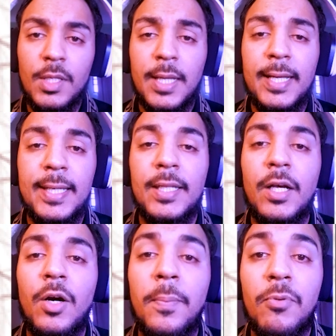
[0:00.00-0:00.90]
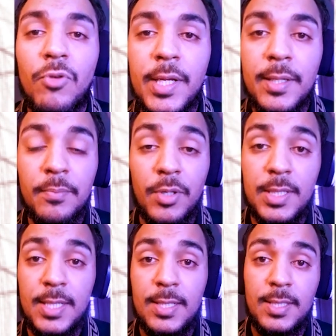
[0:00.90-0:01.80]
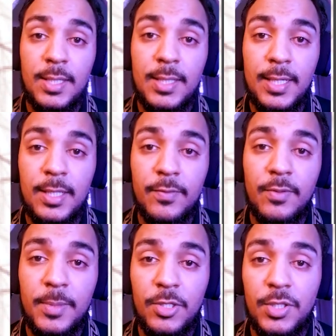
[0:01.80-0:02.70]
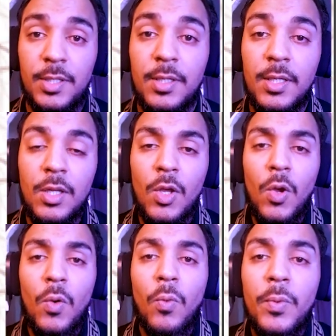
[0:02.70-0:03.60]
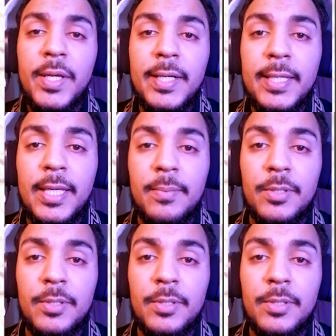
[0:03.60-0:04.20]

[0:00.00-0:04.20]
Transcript: and our brain processing that information, we are able